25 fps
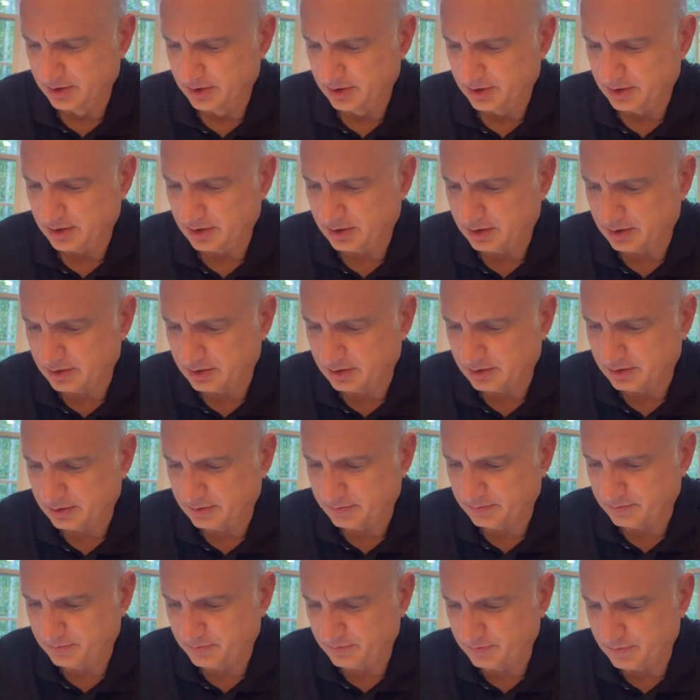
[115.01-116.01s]

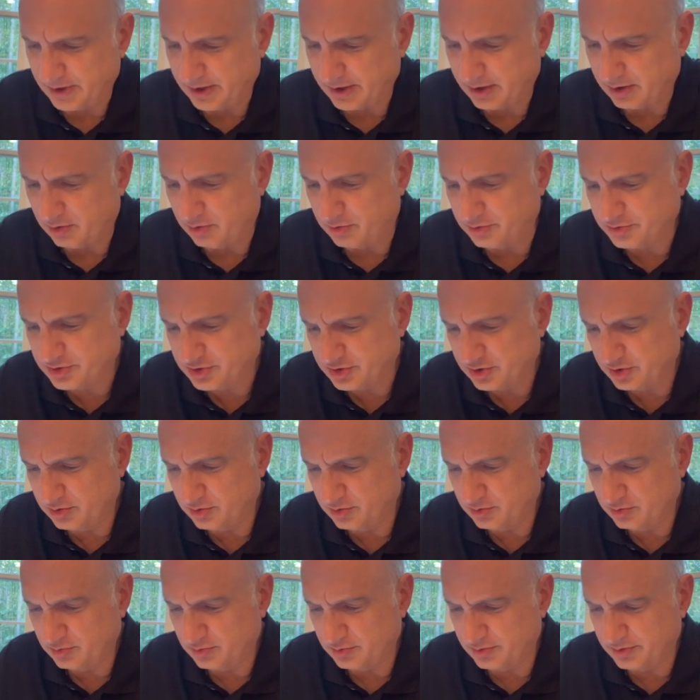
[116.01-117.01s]

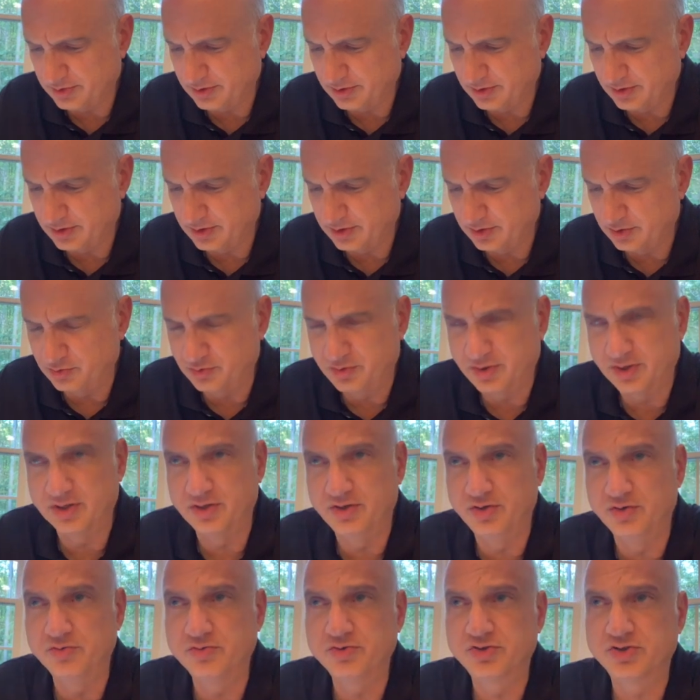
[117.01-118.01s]
Also, you can
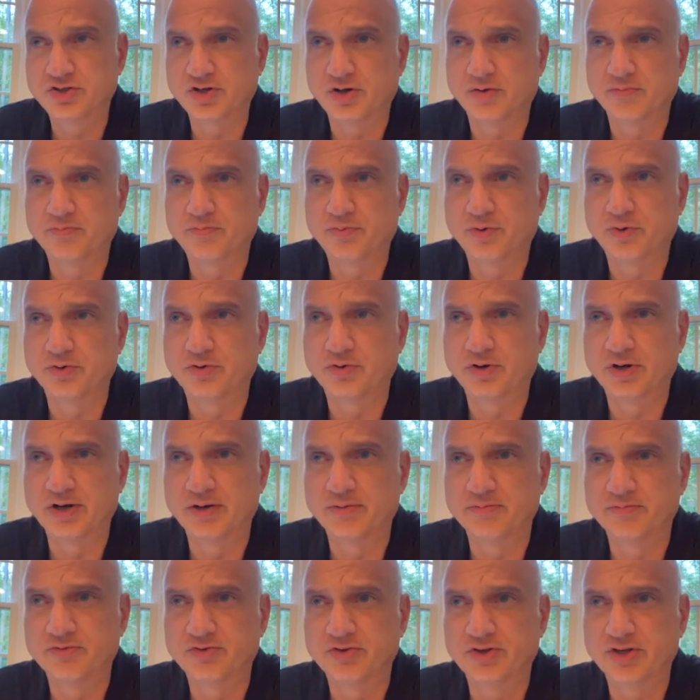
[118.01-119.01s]
use
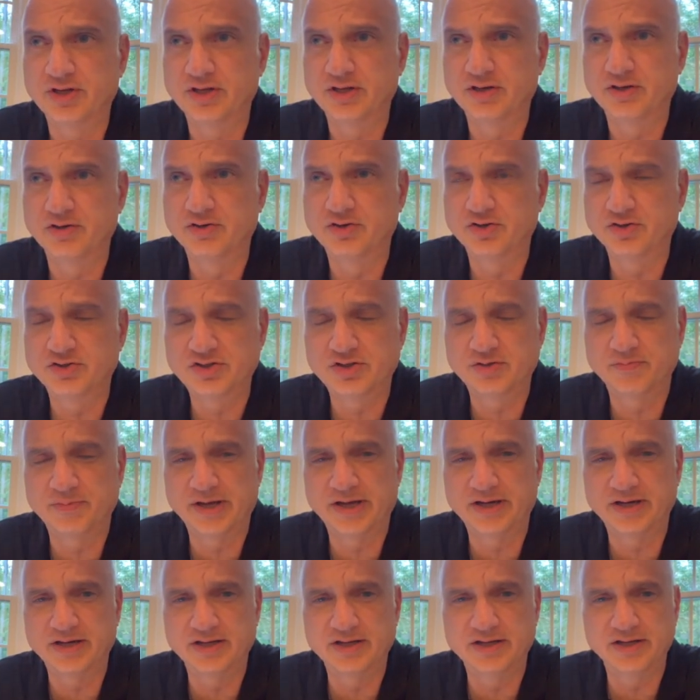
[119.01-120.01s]
subprograms in just
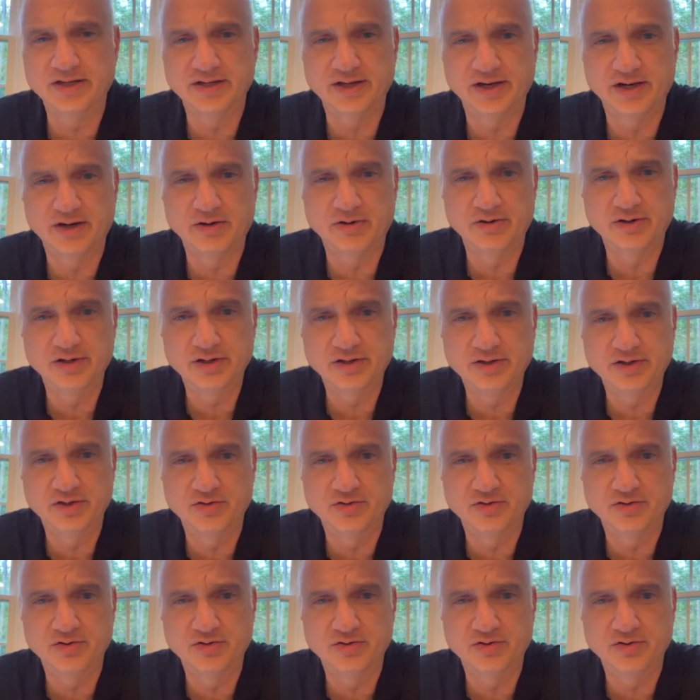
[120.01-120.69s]
about any area.